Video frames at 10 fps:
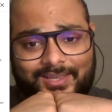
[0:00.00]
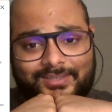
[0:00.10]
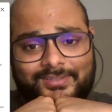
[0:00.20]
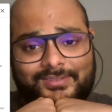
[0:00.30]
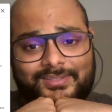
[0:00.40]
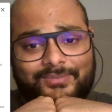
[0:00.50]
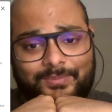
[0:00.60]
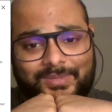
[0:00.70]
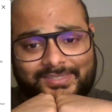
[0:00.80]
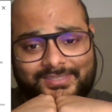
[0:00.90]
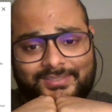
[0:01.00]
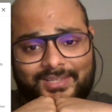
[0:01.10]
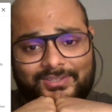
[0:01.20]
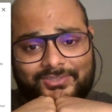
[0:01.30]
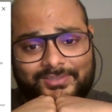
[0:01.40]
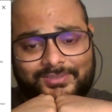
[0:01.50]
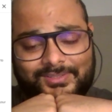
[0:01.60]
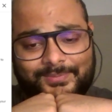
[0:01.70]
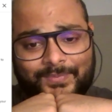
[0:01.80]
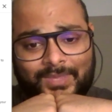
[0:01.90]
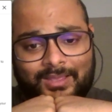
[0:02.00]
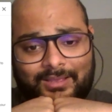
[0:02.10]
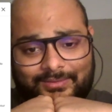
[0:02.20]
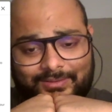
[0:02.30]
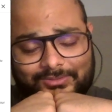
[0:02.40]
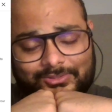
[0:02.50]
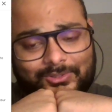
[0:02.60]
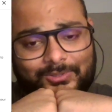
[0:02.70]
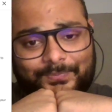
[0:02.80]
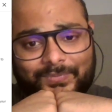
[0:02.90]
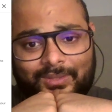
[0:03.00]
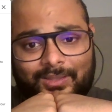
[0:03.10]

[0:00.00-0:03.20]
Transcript: science, even business intelligence. So,